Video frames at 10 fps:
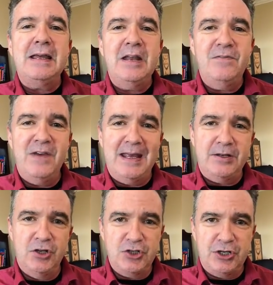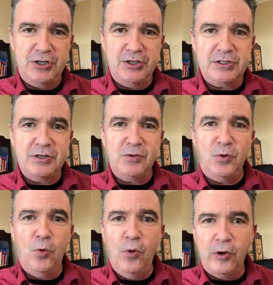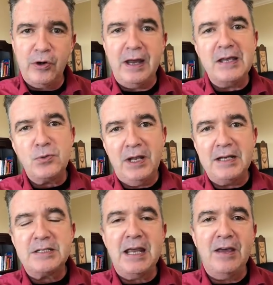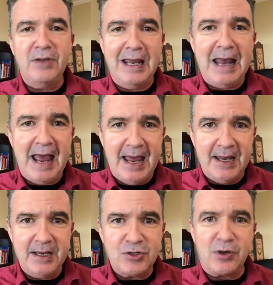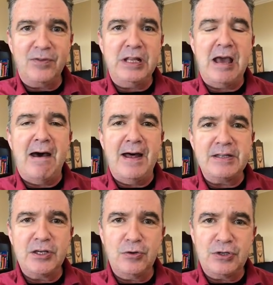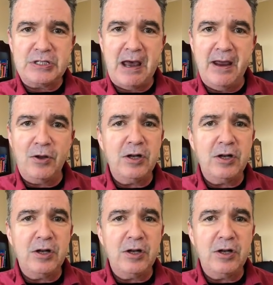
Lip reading: advantages, or as we like to say, having an edge, or having the odds on your side.